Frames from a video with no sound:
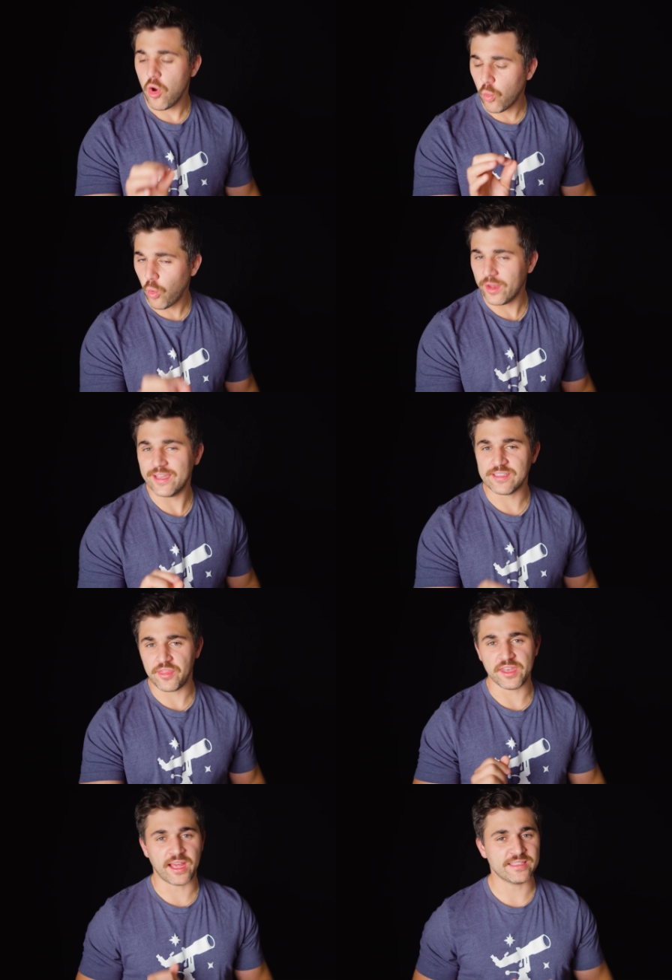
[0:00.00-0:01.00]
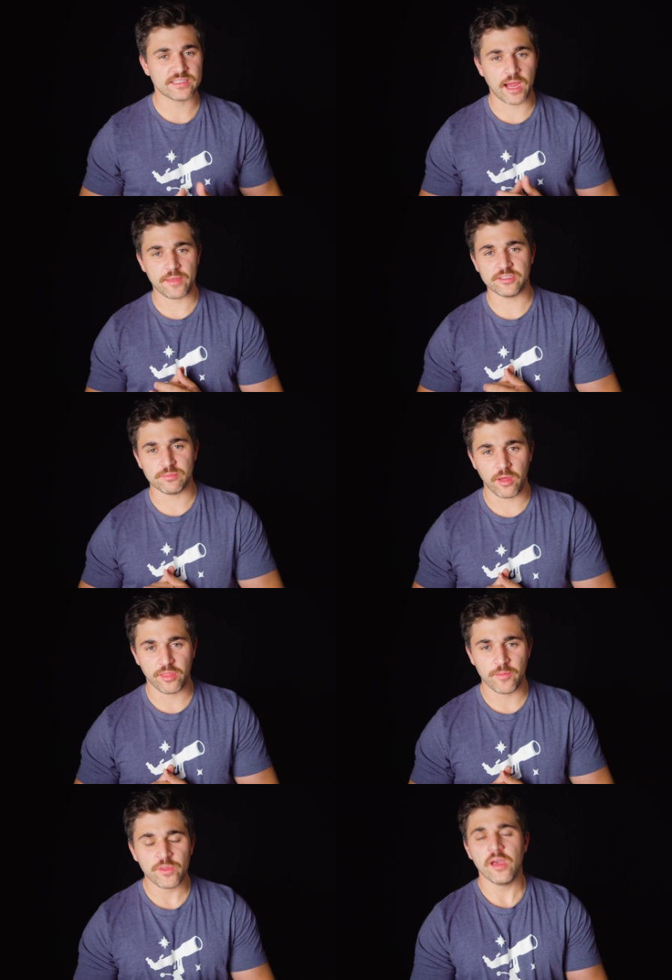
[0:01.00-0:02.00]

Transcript: What is in the Night Sky this month.